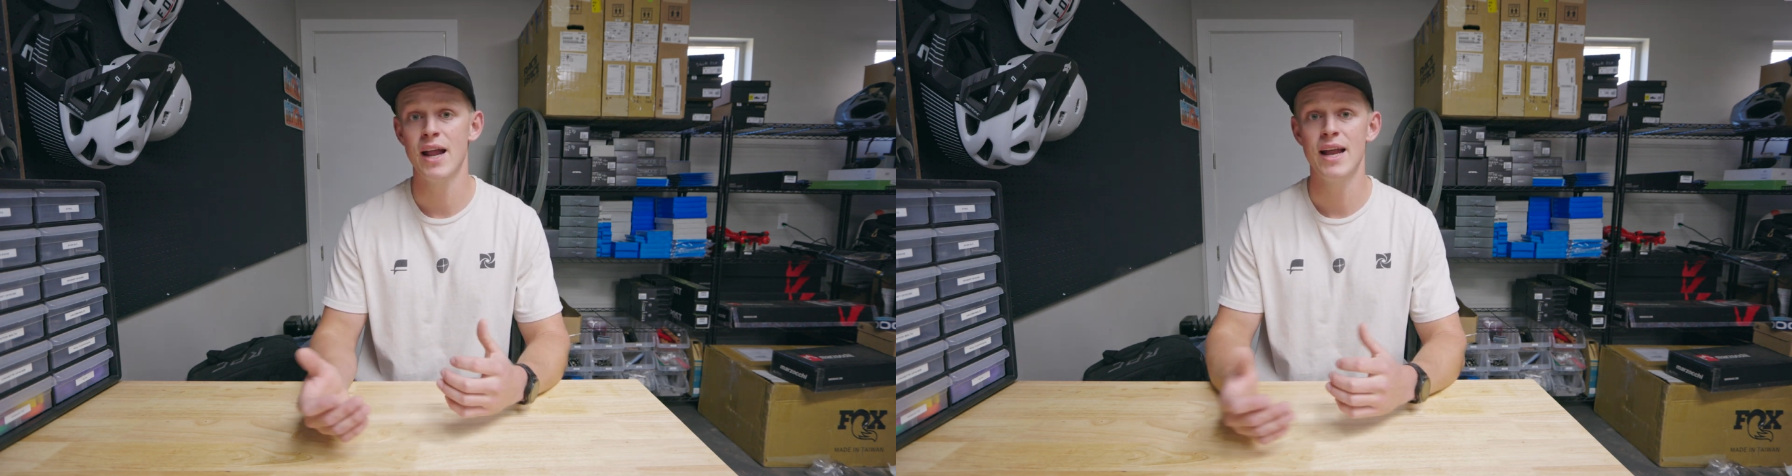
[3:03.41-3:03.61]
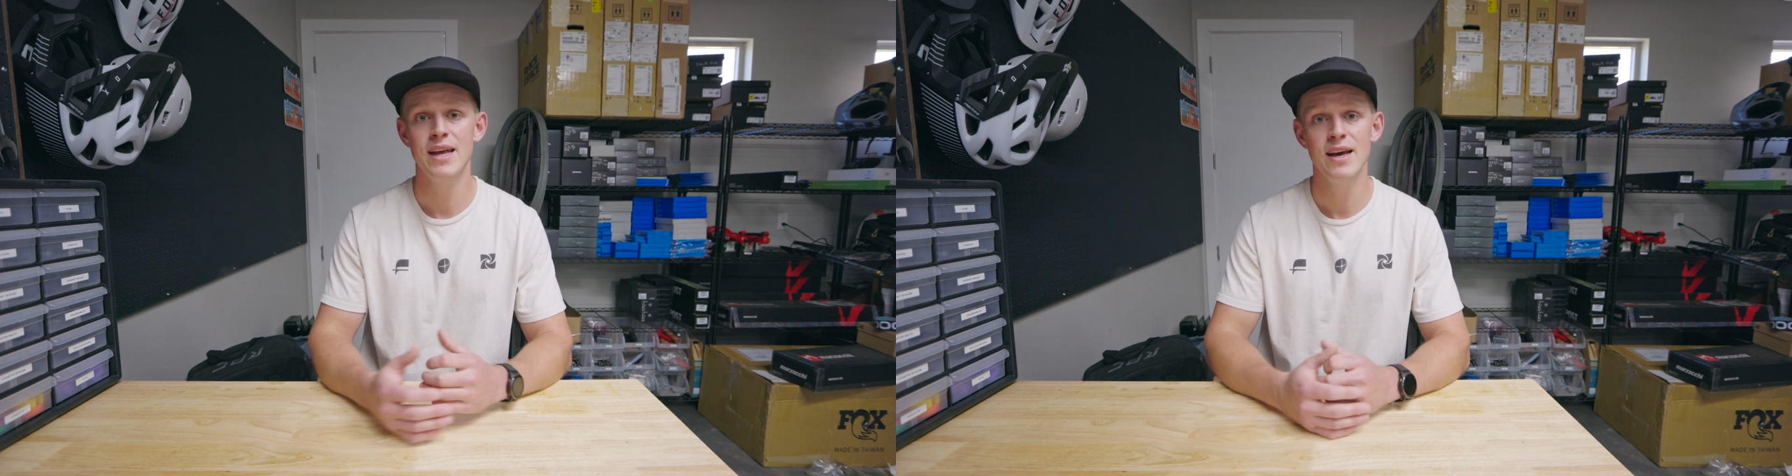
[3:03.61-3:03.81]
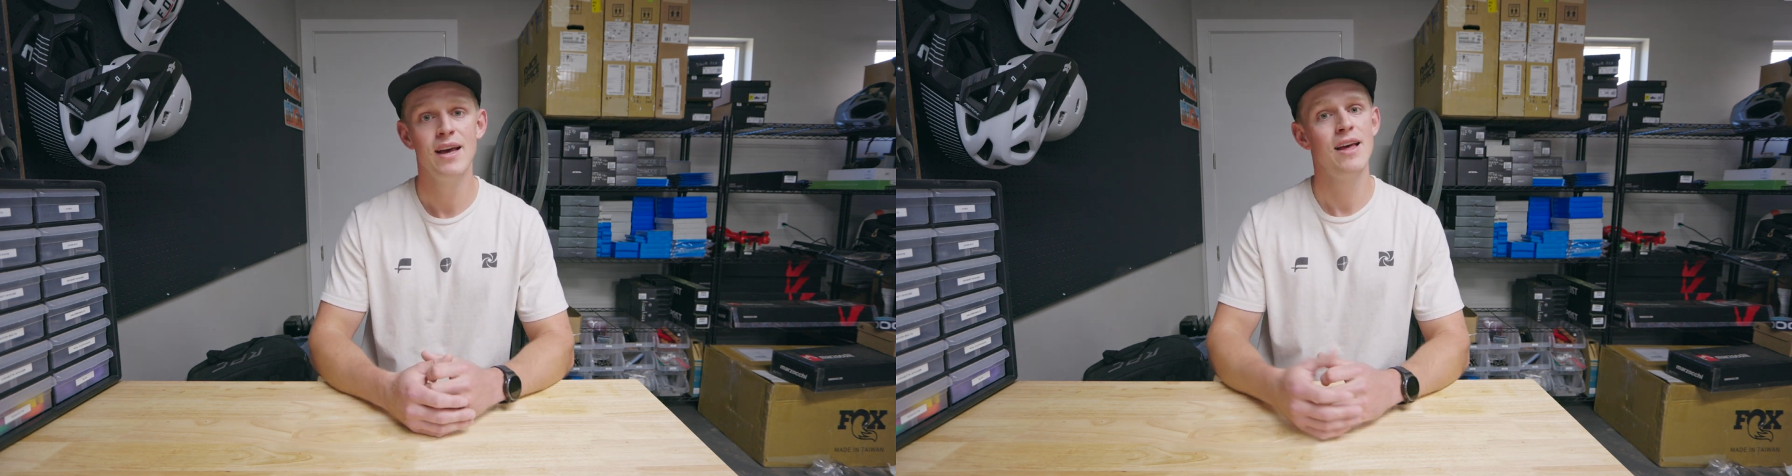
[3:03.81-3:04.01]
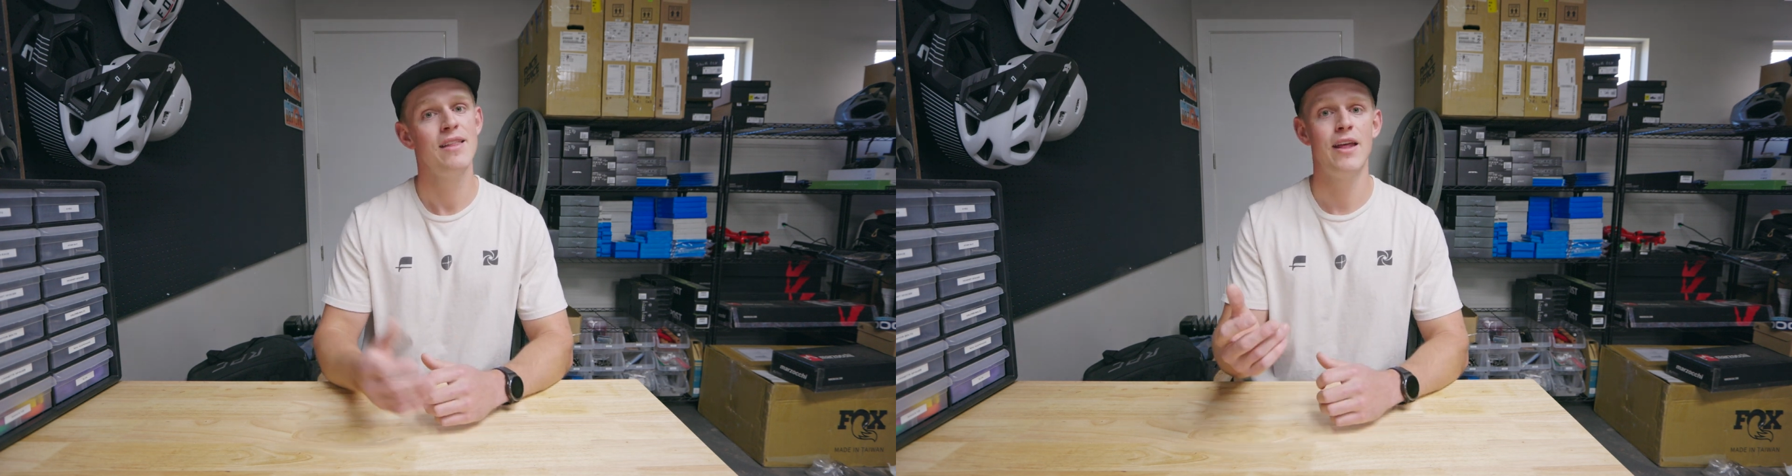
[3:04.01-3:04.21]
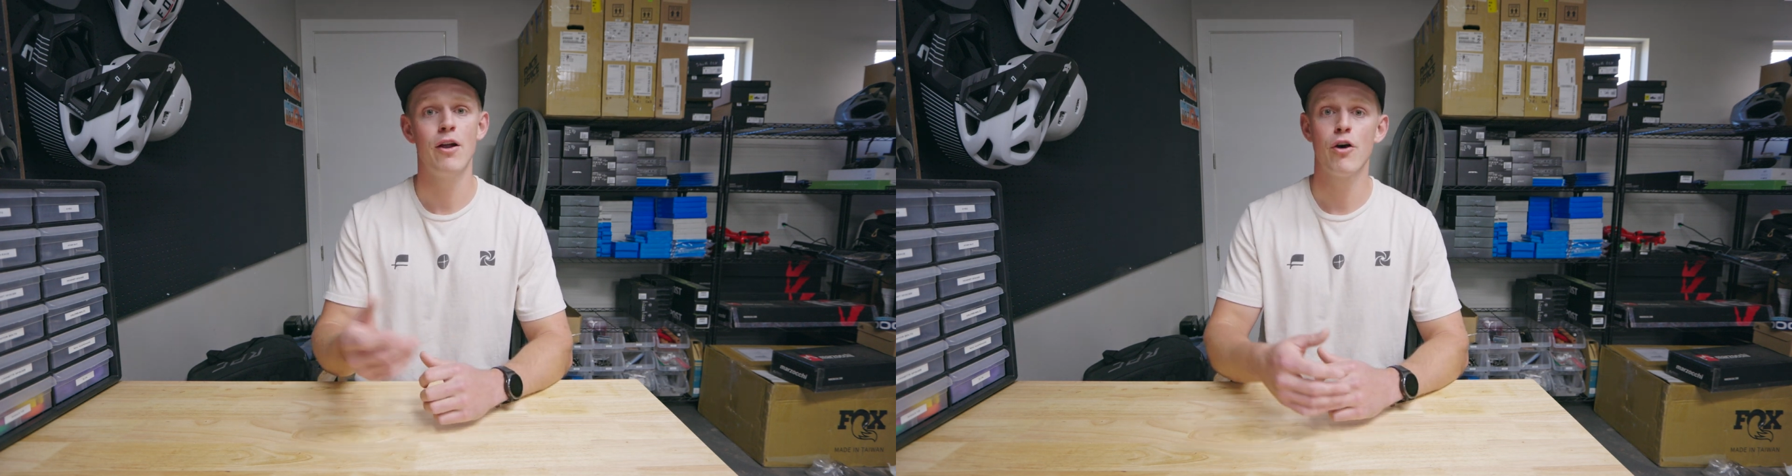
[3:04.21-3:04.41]
idea,
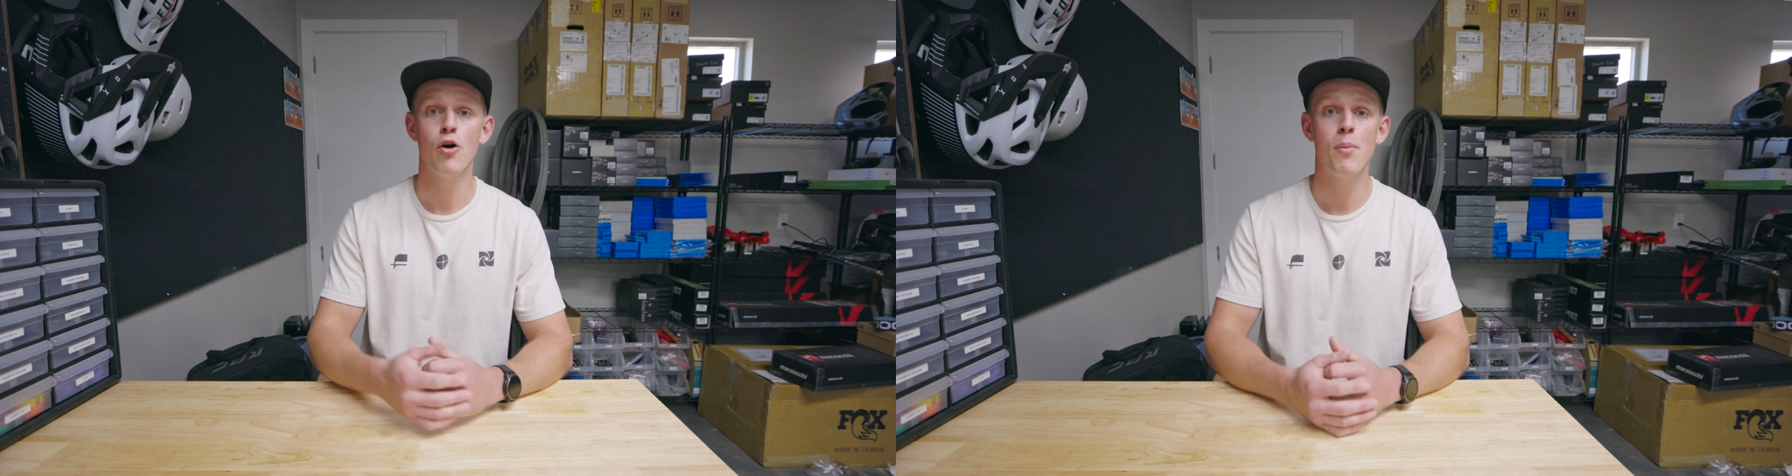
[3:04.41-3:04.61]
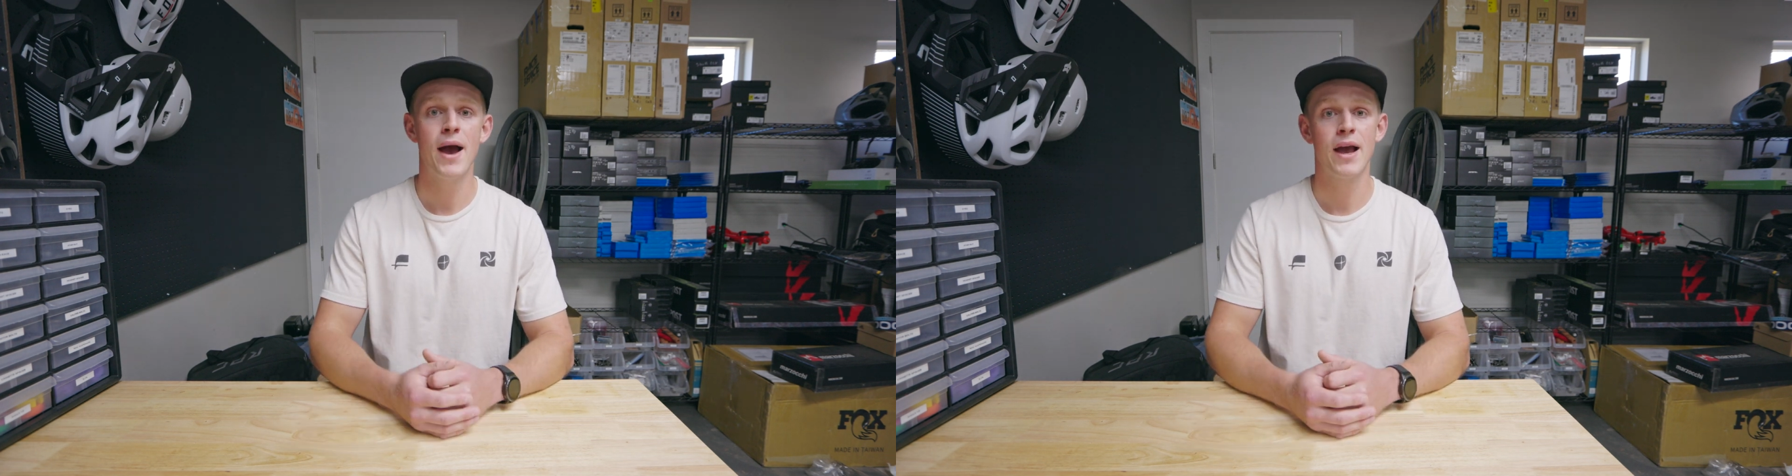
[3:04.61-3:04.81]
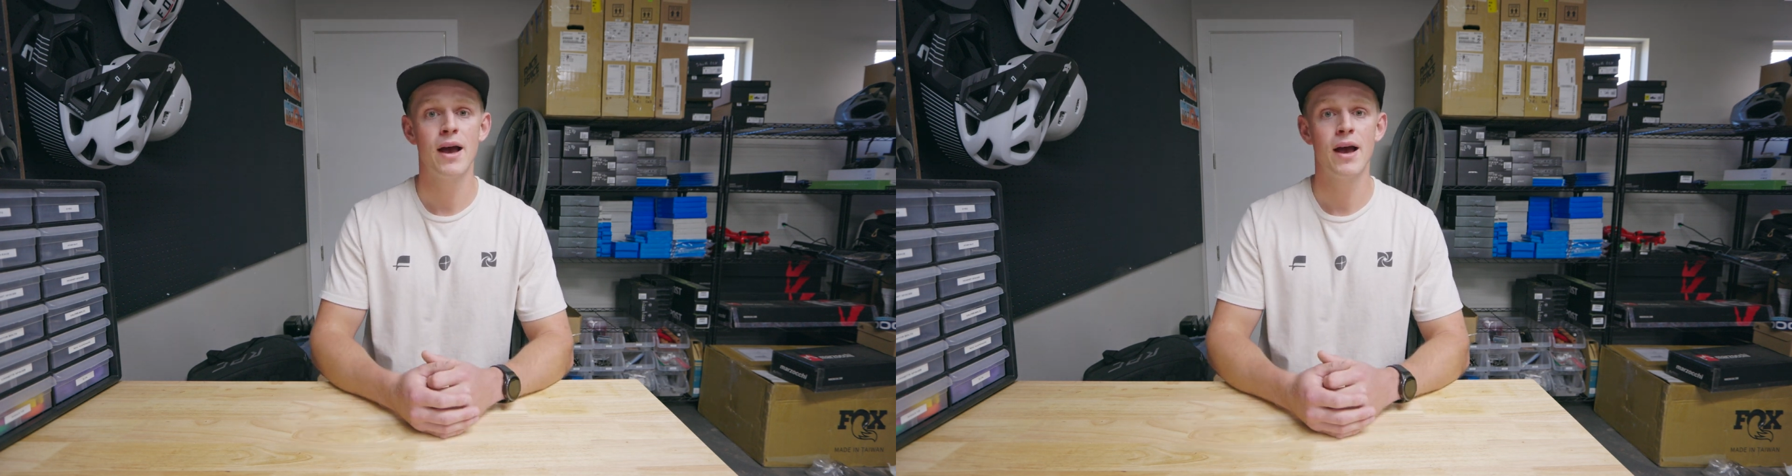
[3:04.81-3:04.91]
then I'll go back